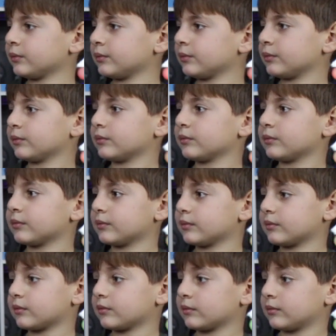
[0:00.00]

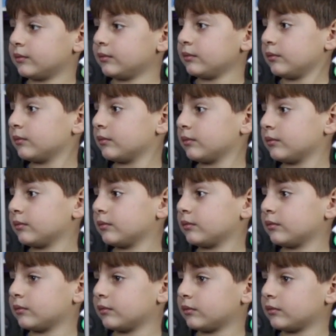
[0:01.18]

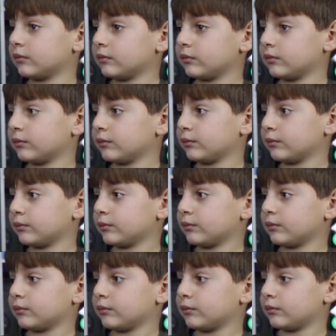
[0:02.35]

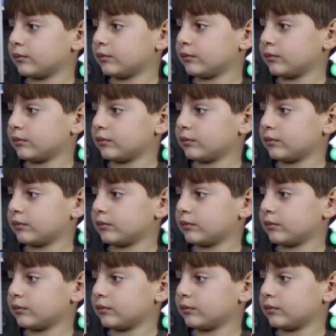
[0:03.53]
(silent)